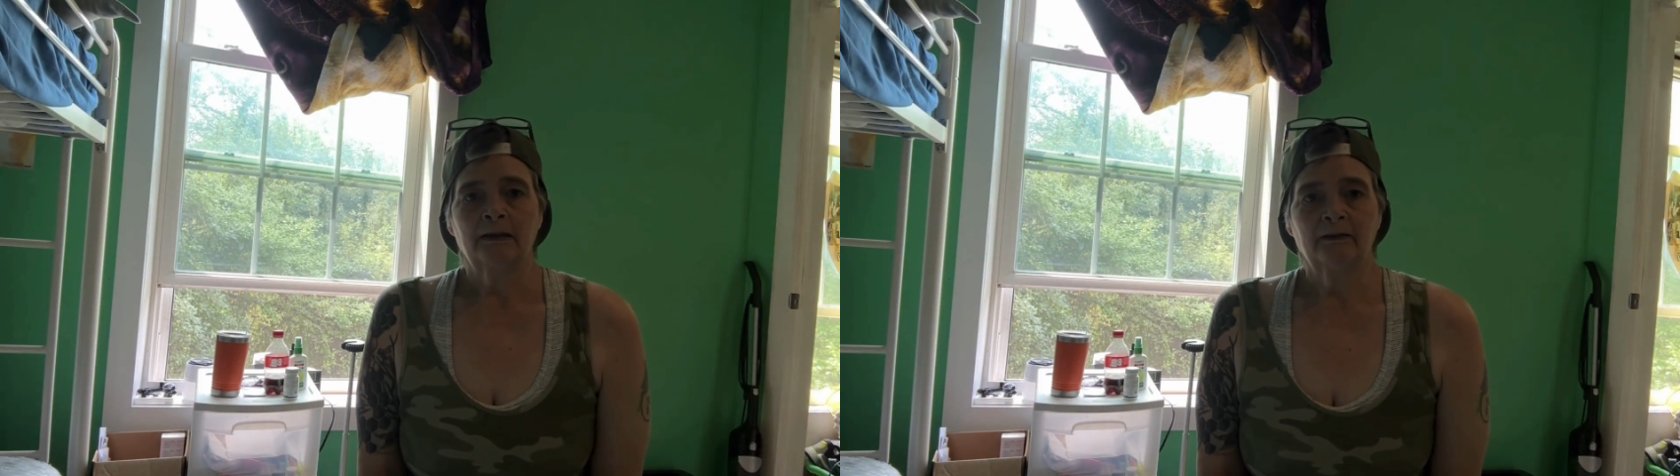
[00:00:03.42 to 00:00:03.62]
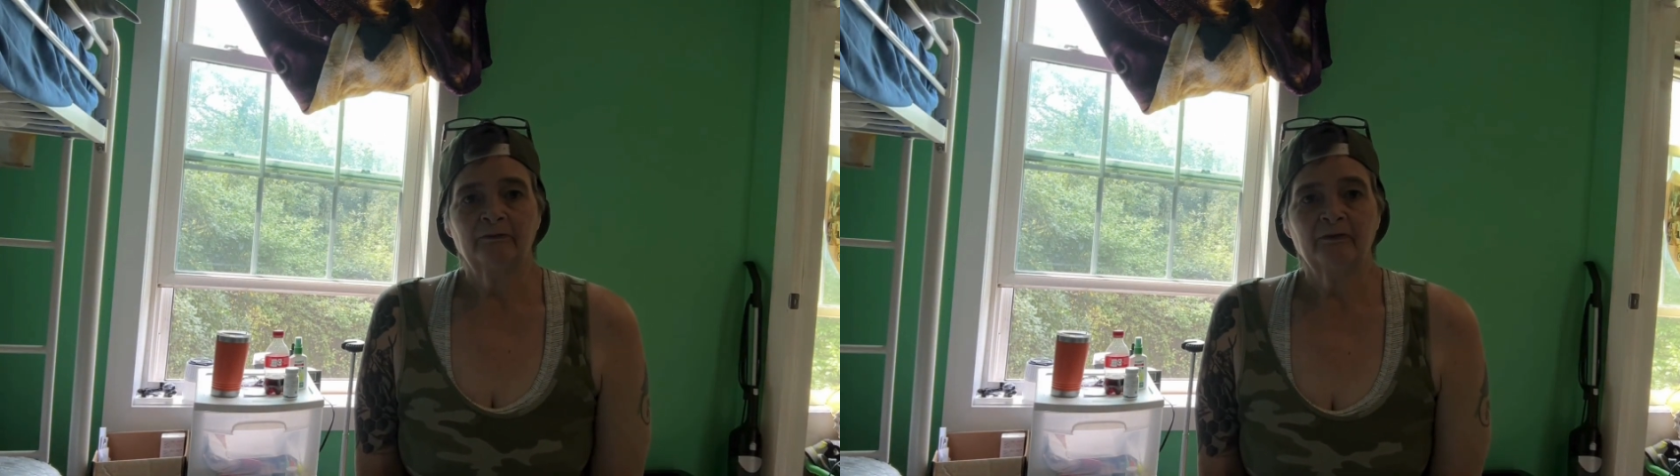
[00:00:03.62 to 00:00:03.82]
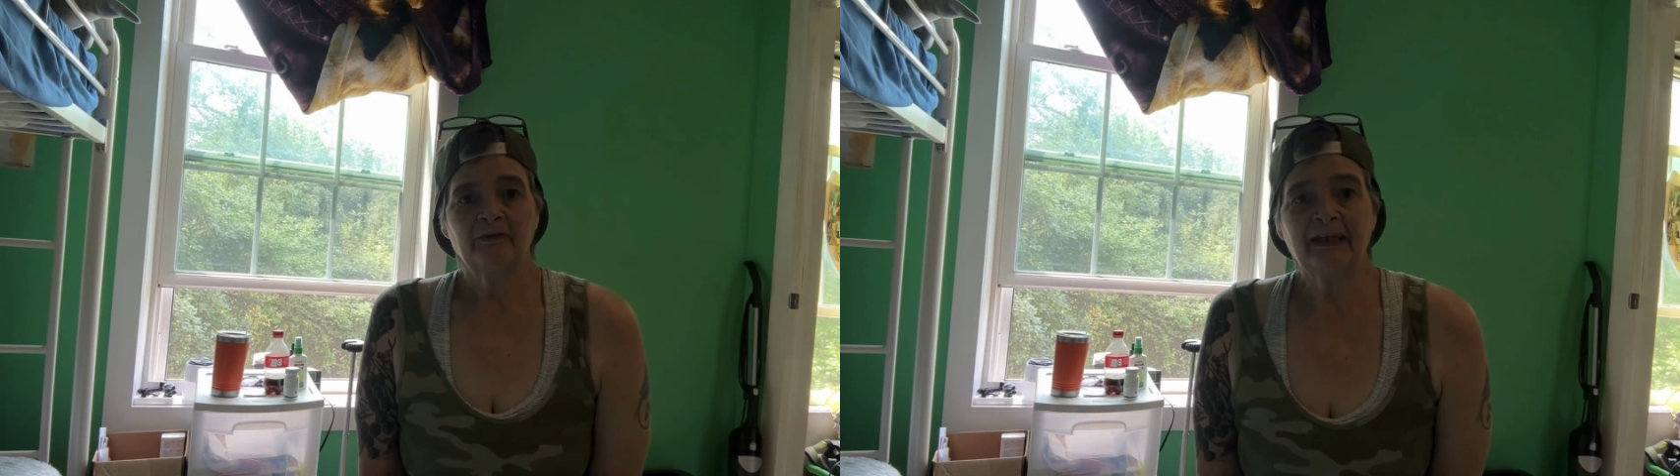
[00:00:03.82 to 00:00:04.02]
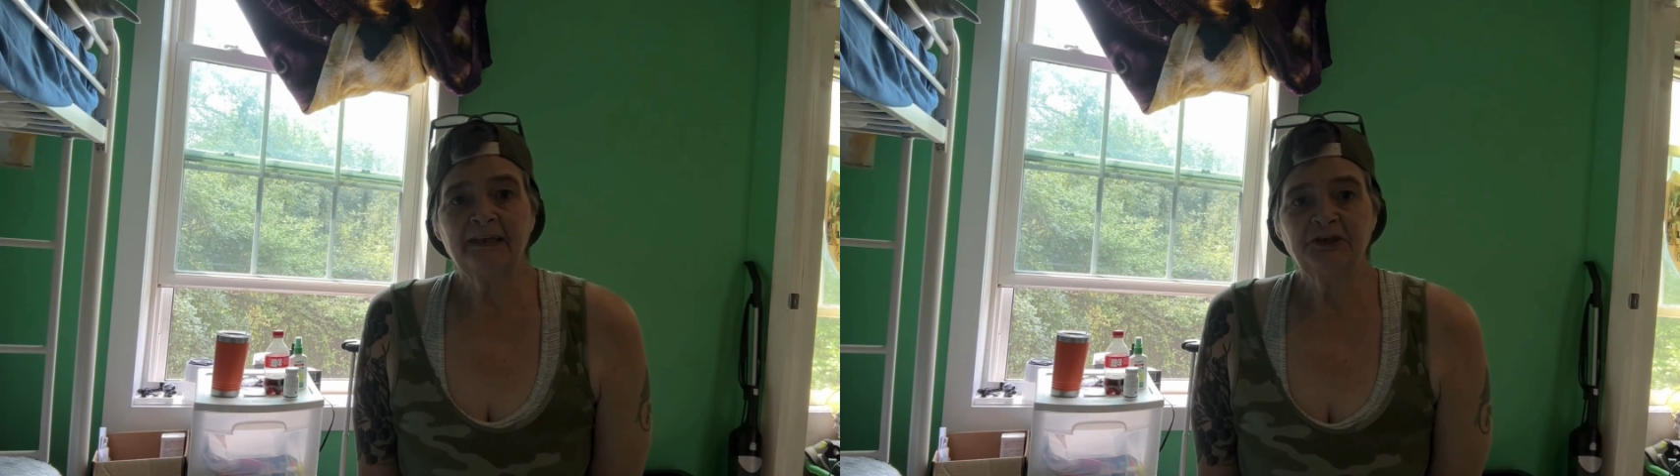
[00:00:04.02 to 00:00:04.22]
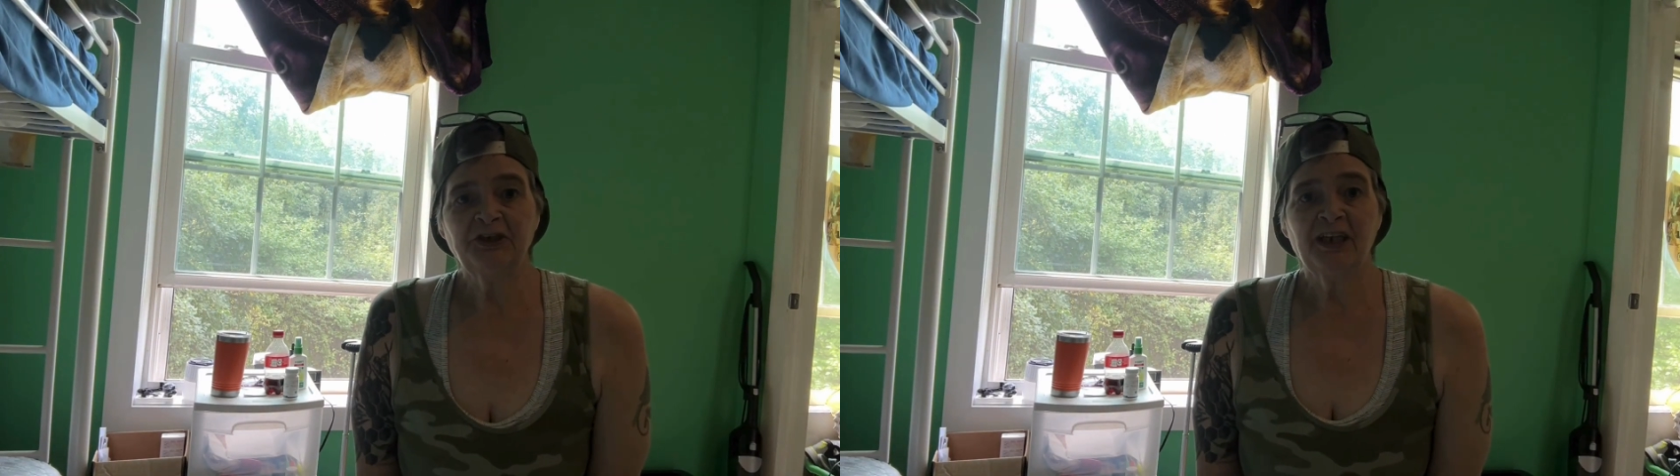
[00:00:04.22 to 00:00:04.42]
If you think
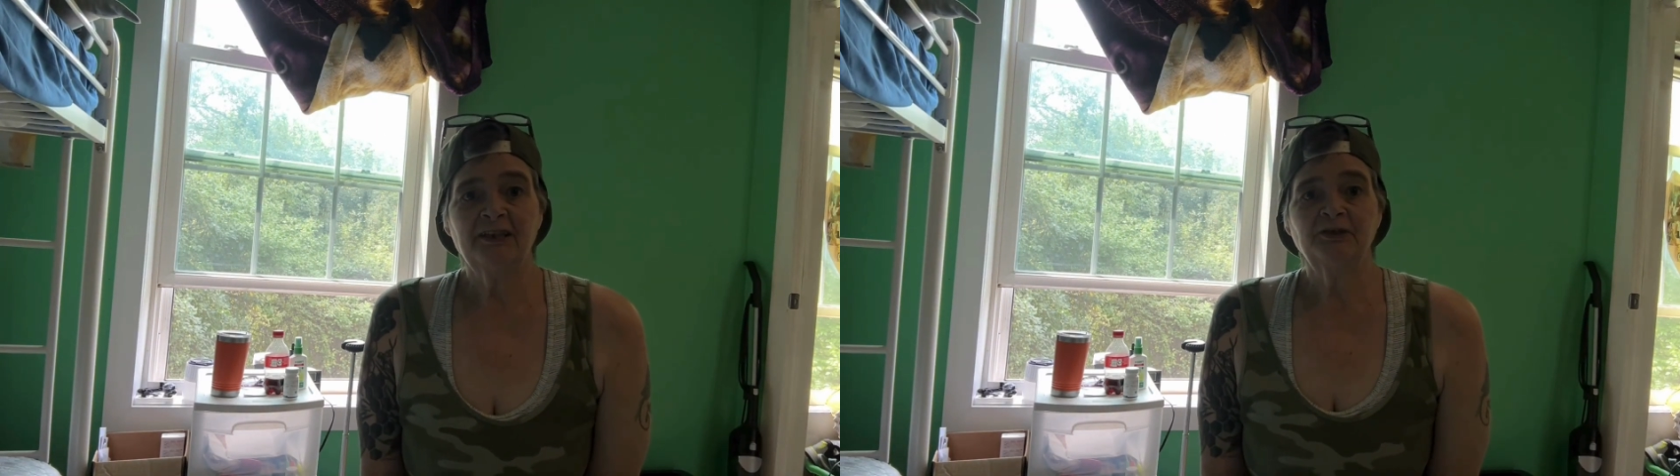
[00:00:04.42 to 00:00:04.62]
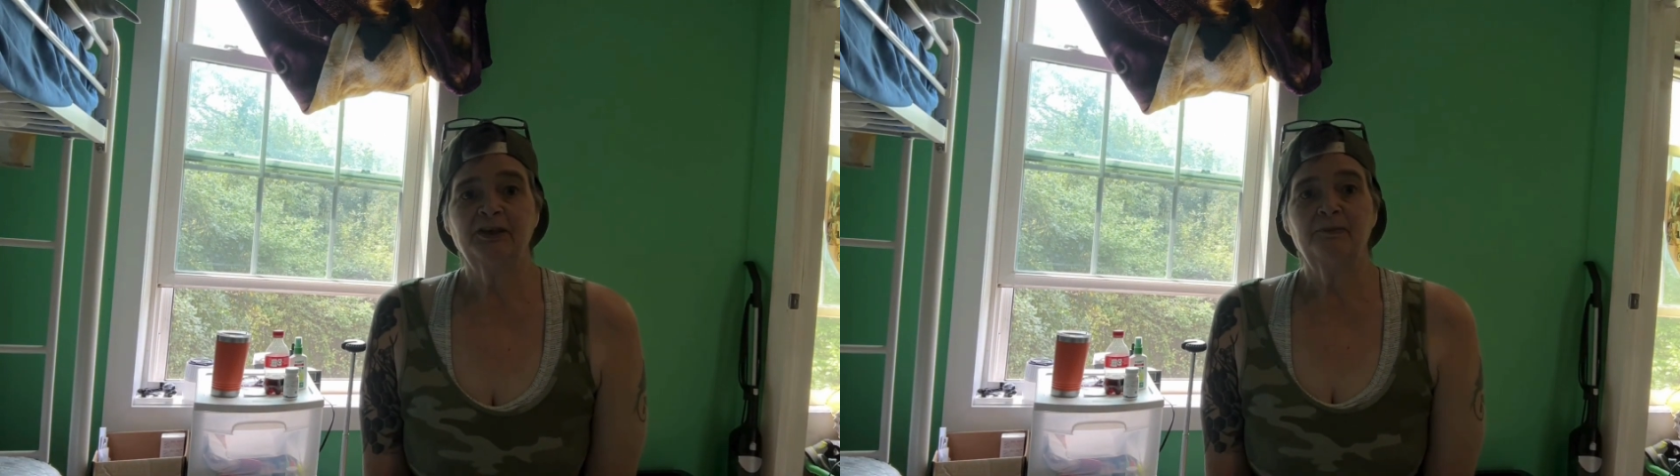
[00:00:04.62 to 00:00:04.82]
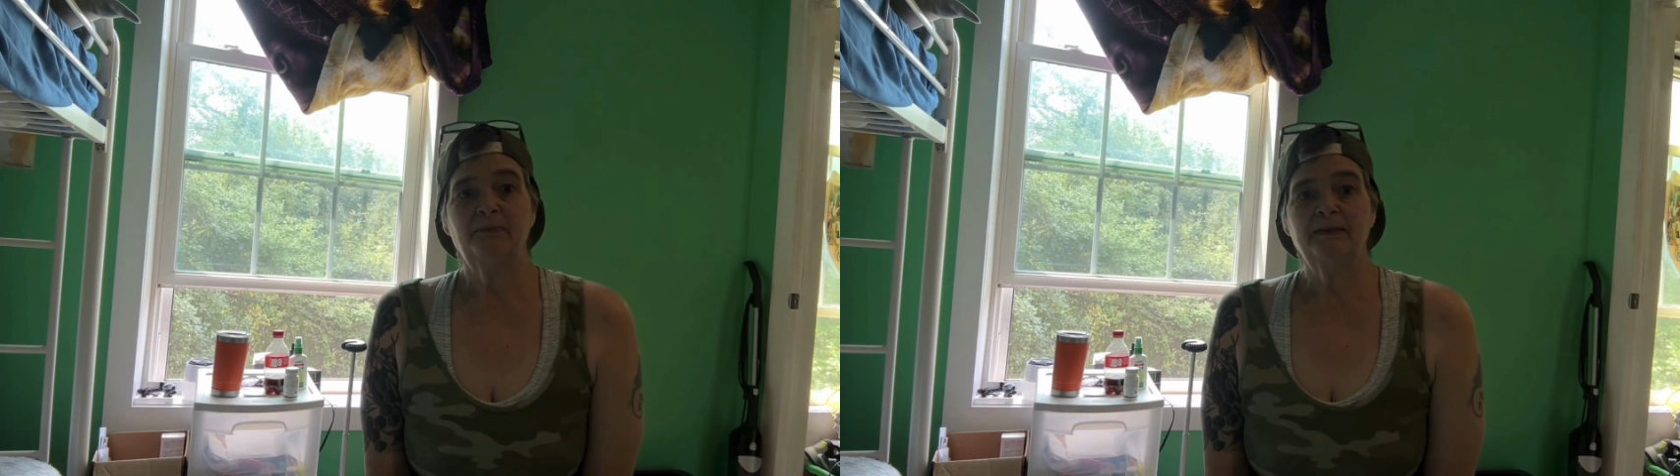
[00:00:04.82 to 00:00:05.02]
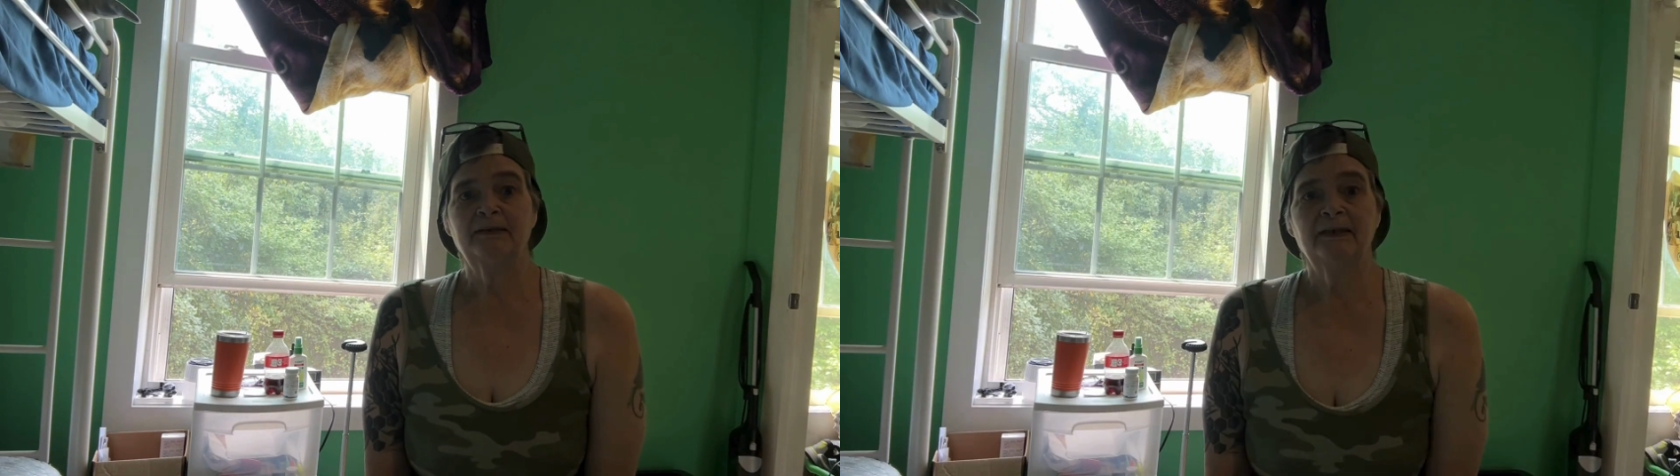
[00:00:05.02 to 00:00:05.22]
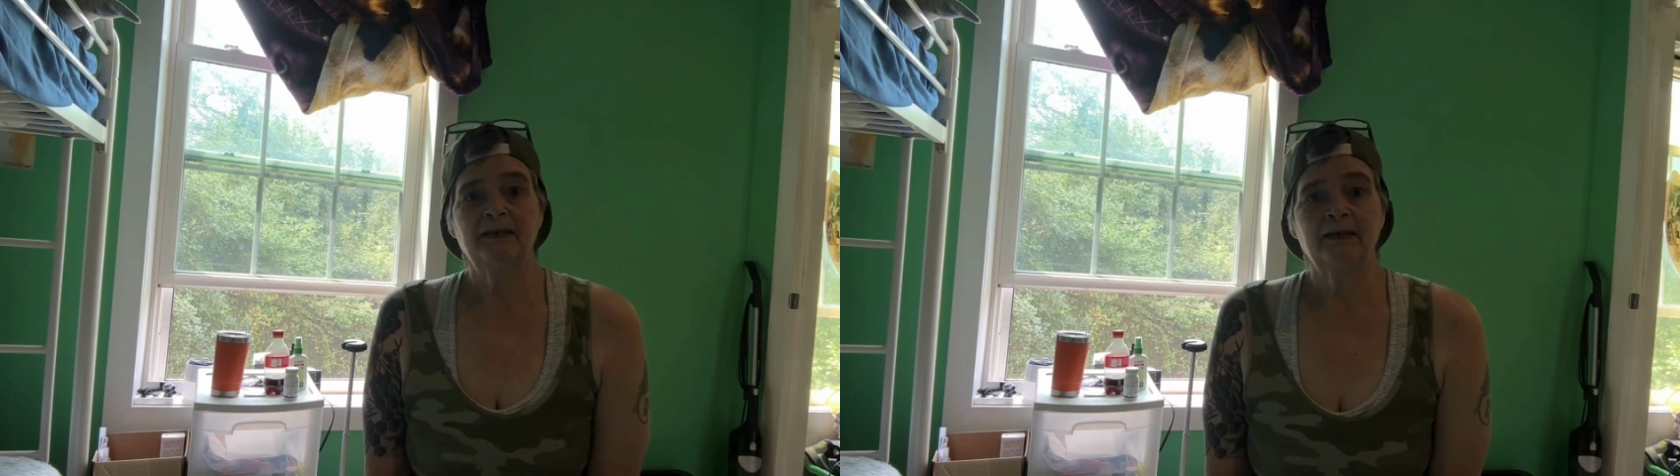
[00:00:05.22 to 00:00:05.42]

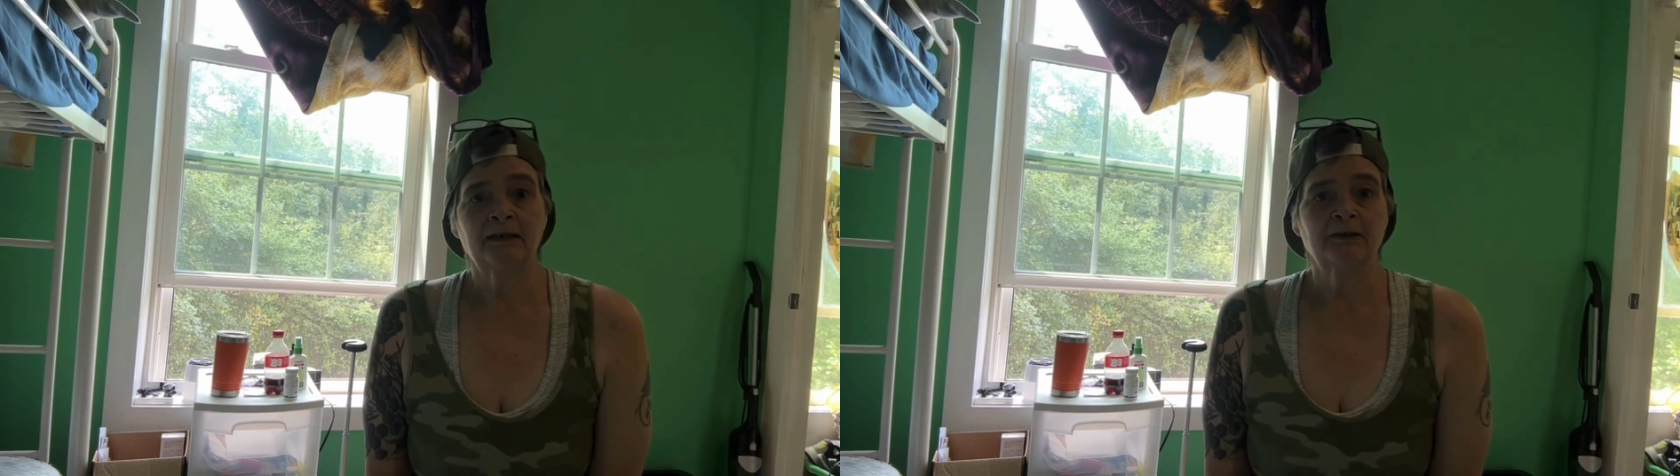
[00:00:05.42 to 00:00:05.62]
ChatGPT